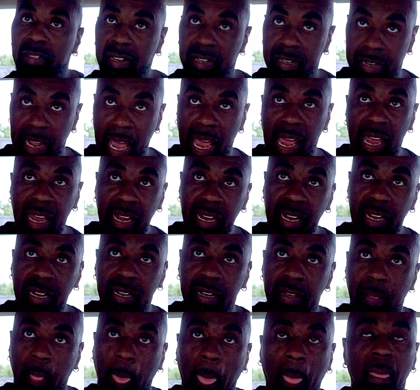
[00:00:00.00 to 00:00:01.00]
the day,
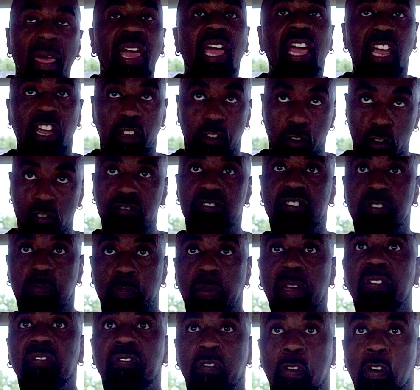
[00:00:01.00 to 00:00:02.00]
it used to
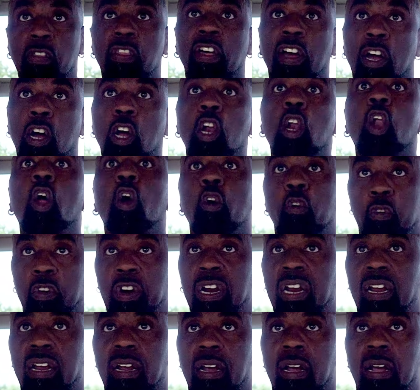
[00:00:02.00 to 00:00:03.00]
be for the glory,
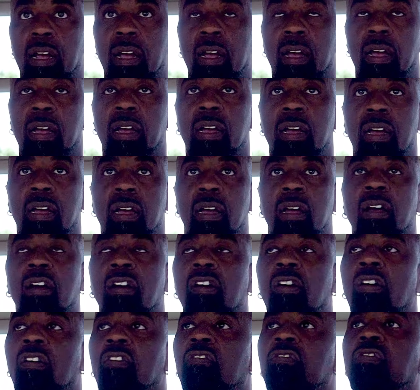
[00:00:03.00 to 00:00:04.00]
glory.
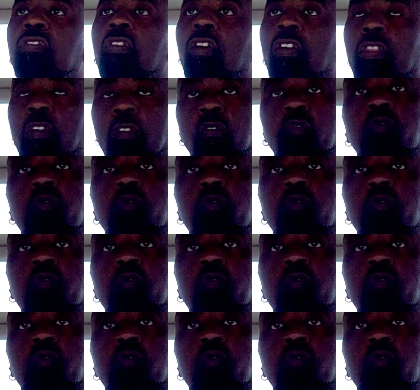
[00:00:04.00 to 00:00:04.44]
for the